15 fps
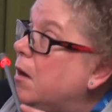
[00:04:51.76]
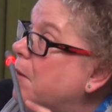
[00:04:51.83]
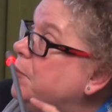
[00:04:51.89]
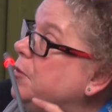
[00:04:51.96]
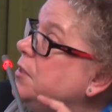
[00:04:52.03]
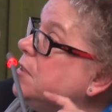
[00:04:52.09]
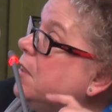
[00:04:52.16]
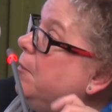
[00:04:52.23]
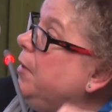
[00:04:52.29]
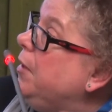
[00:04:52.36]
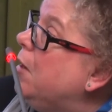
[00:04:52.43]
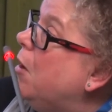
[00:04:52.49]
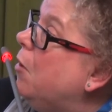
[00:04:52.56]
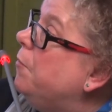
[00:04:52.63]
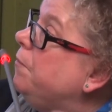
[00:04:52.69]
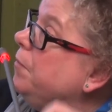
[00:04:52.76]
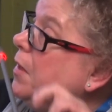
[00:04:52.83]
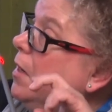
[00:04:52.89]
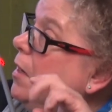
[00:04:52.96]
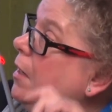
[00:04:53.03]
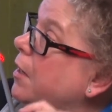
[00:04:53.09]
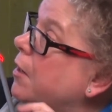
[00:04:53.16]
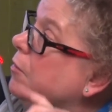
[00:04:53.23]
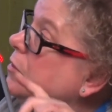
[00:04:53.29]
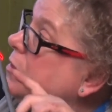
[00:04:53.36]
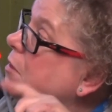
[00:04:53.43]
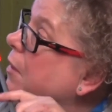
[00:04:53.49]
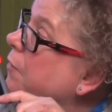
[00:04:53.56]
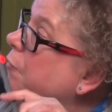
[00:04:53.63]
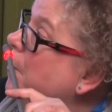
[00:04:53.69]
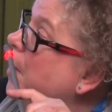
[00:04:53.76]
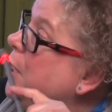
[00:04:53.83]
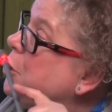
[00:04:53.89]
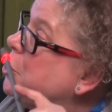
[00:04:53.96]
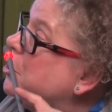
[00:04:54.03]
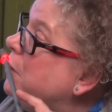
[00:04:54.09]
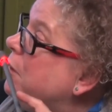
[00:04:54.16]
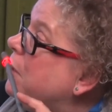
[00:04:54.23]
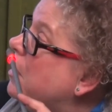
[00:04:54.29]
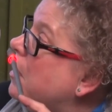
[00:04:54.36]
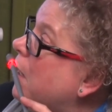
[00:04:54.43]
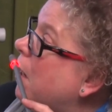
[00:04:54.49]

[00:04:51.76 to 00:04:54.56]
please let me know. Here's the information.